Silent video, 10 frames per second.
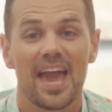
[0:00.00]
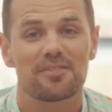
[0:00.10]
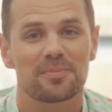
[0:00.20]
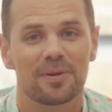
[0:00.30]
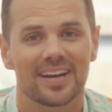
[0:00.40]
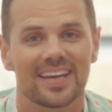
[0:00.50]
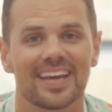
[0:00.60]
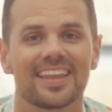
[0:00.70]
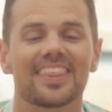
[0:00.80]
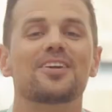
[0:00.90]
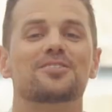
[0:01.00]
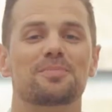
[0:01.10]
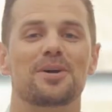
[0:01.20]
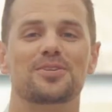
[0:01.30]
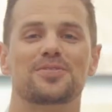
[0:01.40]
Hey everybody, thanks
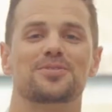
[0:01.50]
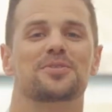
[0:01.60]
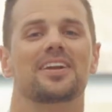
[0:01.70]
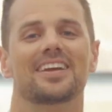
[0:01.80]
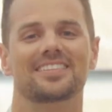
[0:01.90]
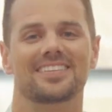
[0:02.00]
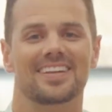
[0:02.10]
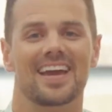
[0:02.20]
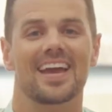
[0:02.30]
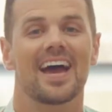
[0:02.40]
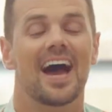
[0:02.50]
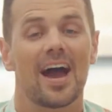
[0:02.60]
so much for joining us today.